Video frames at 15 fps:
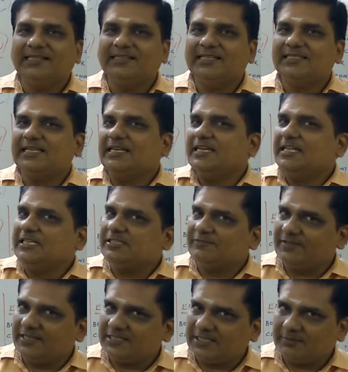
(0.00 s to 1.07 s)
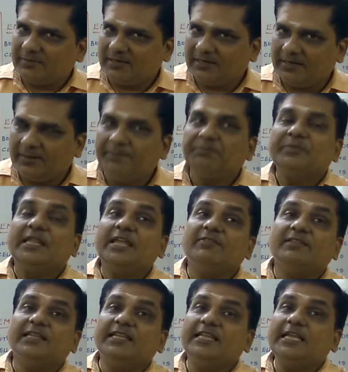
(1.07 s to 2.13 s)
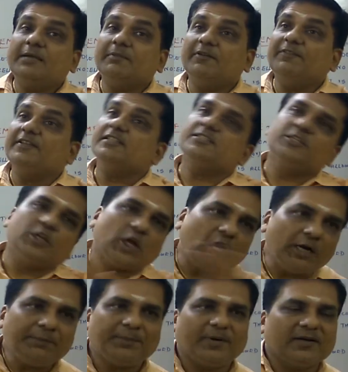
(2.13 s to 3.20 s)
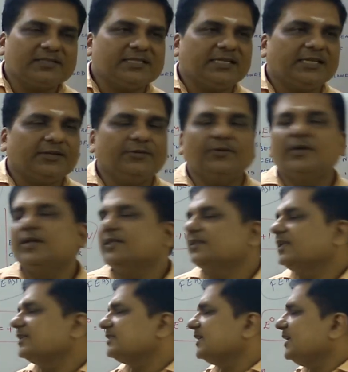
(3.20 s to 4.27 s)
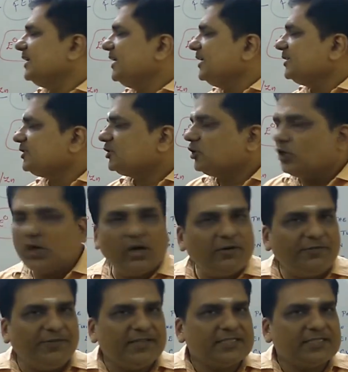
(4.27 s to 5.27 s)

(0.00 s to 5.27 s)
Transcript: then the cell is feasible. If the EMF is not positive, the cell is not